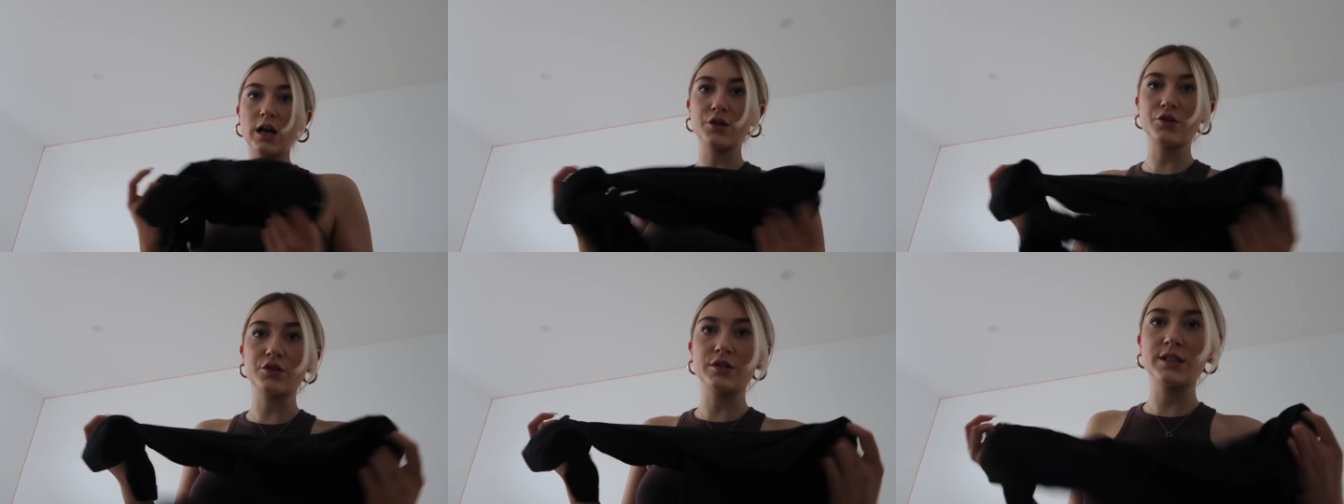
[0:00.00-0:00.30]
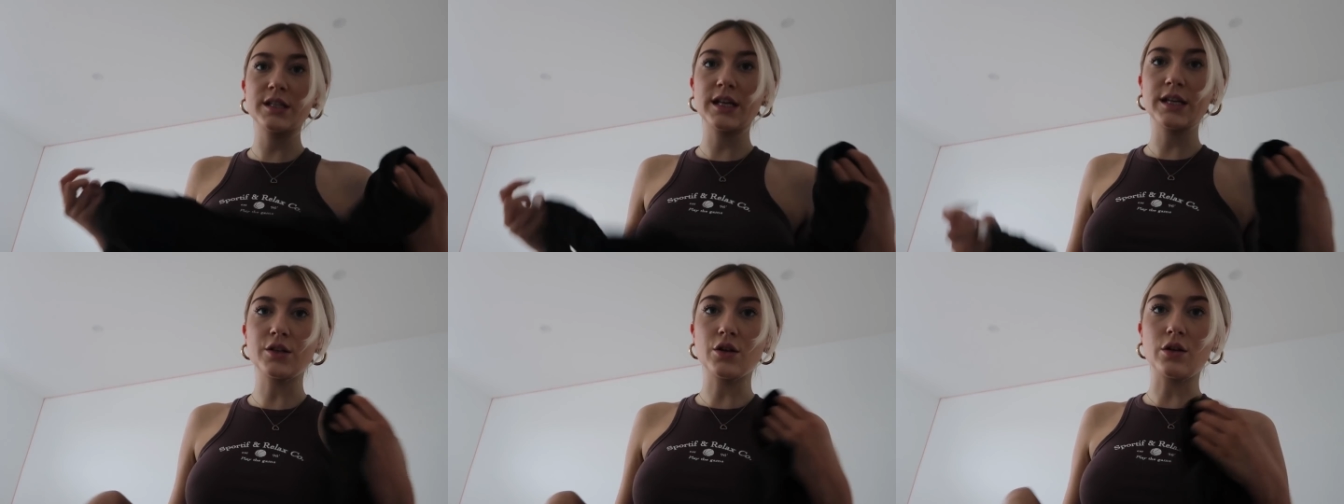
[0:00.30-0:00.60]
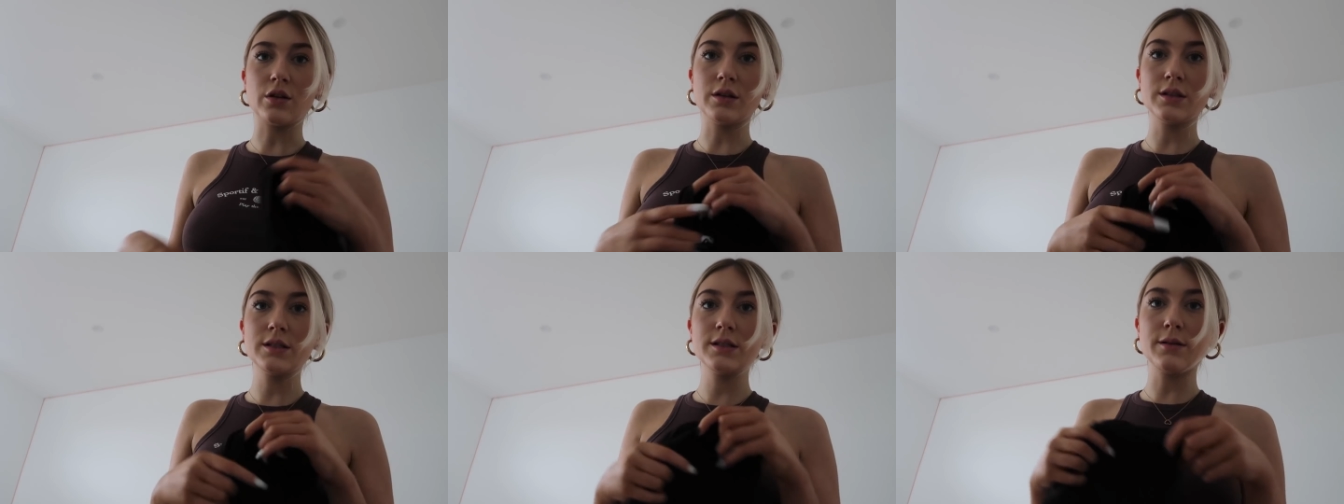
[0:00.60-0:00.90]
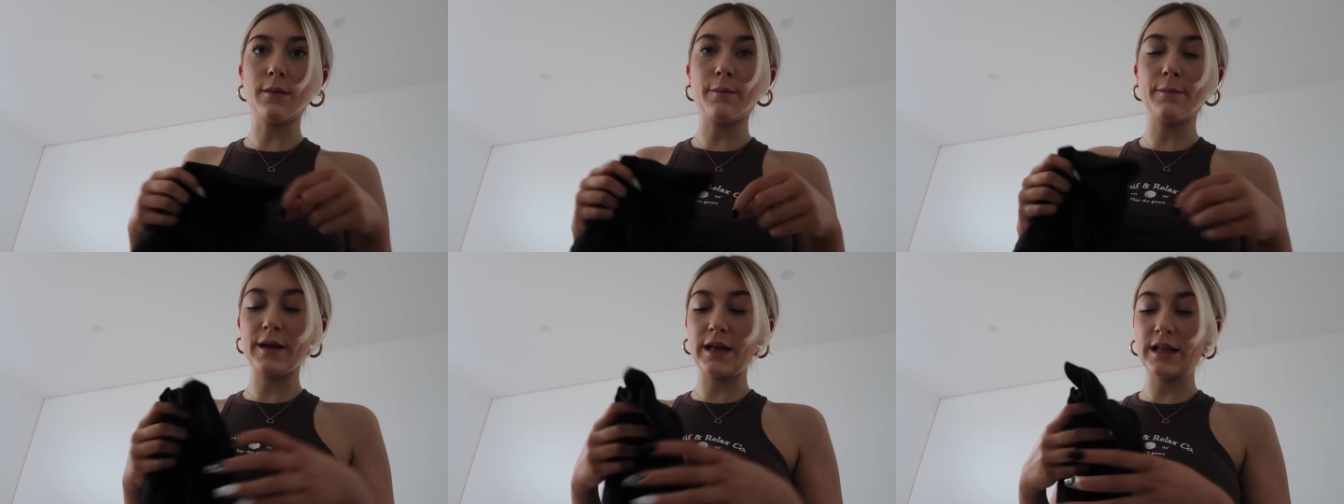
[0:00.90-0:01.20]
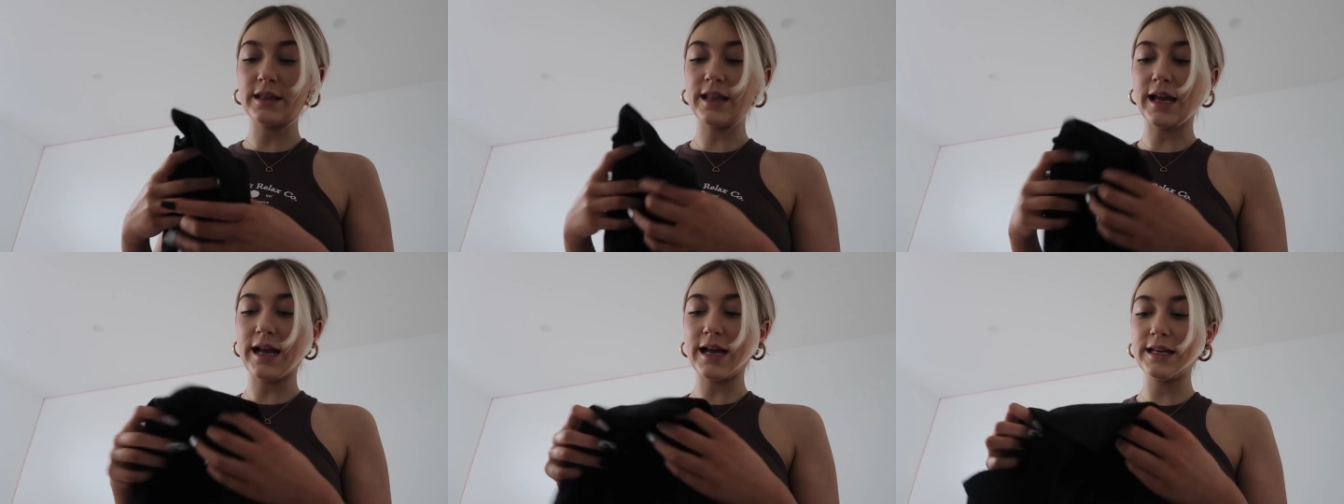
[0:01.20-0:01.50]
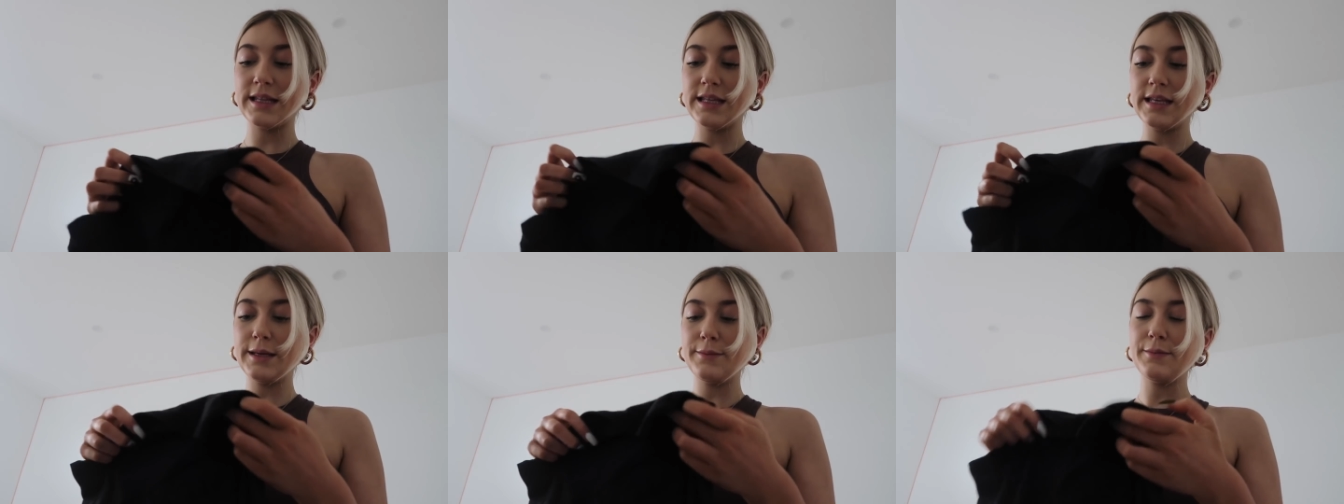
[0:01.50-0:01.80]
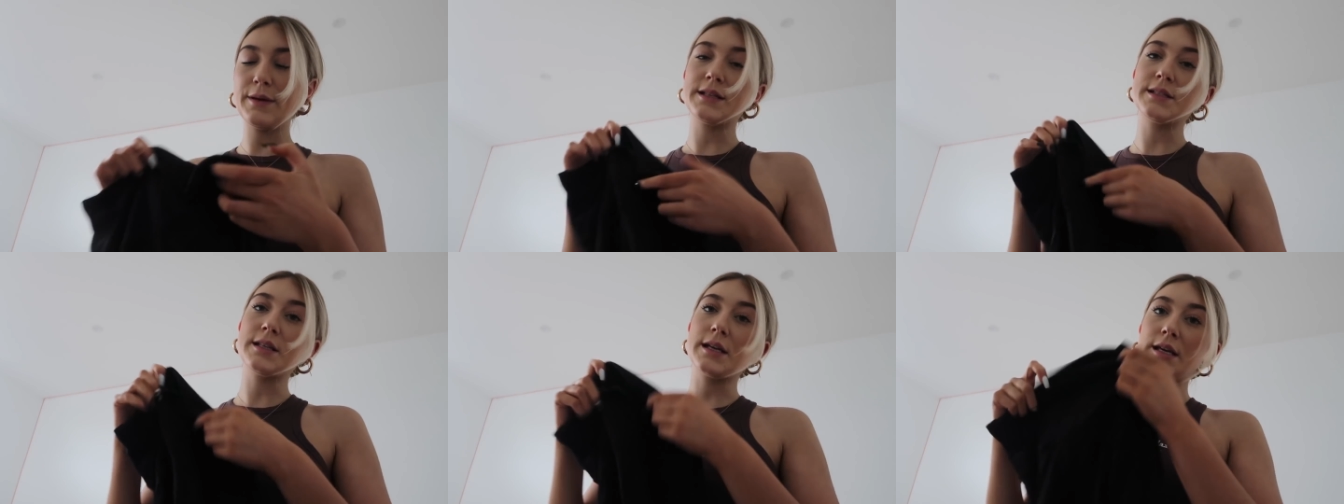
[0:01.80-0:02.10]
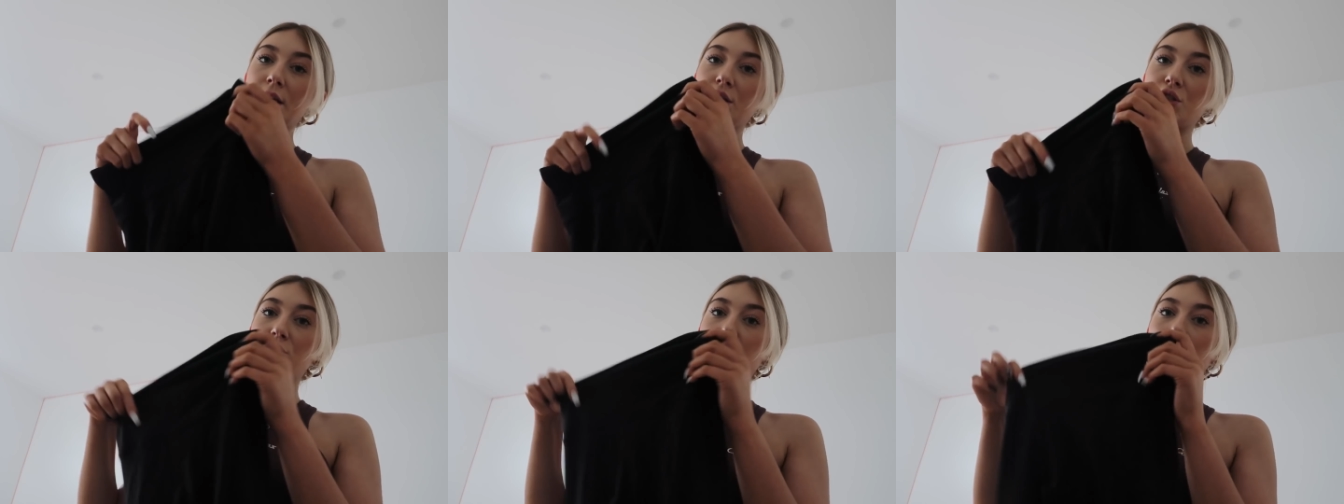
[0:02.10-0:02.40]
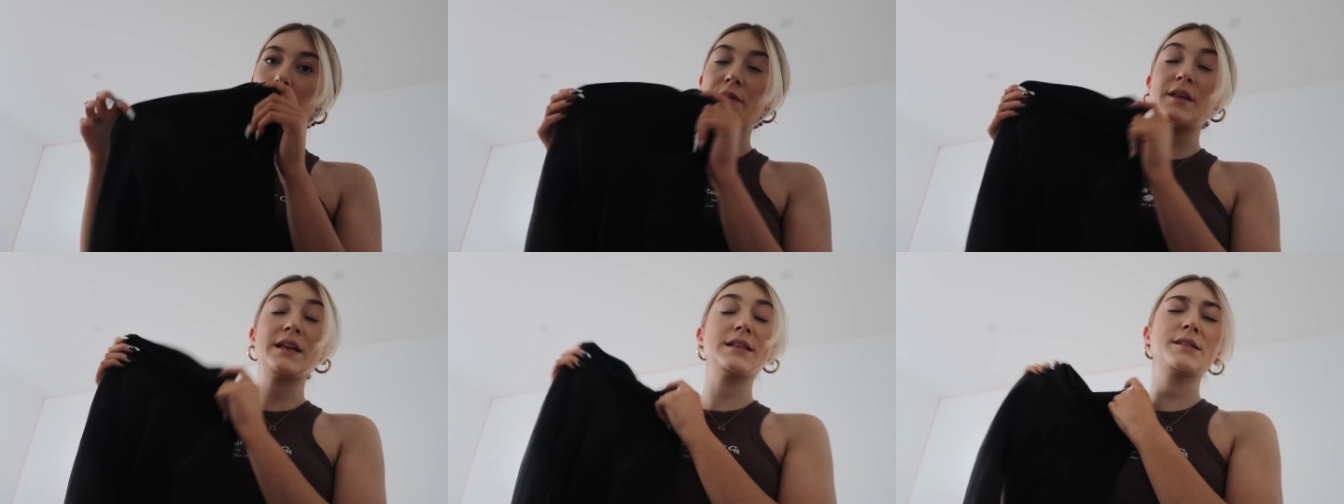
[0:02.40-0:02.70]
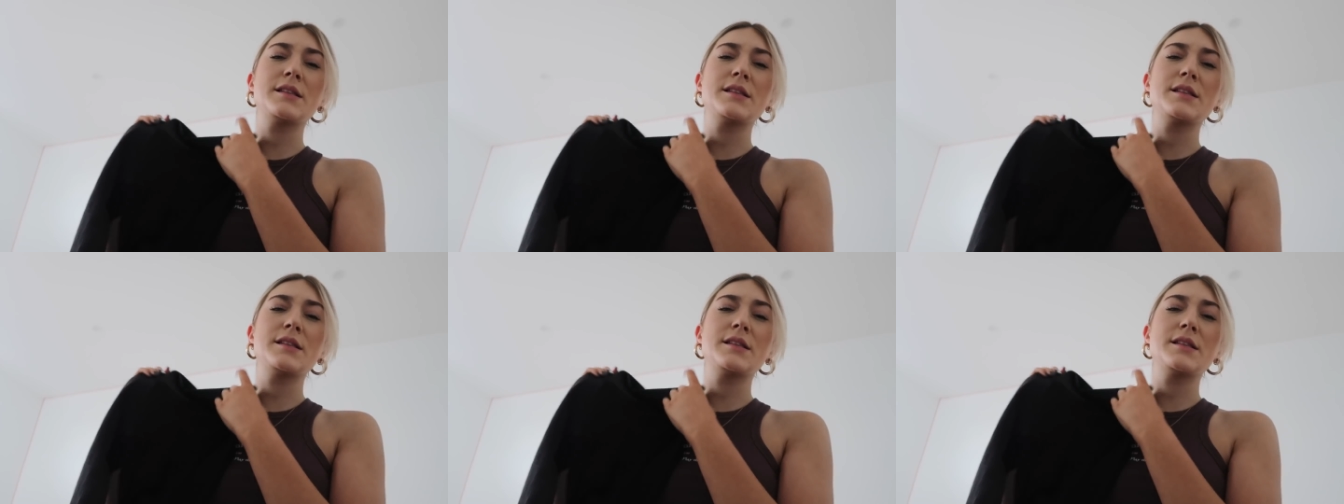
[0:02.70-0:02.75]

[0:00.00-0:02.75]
hundred and ten dollars, but they are the best leggings you'll probably.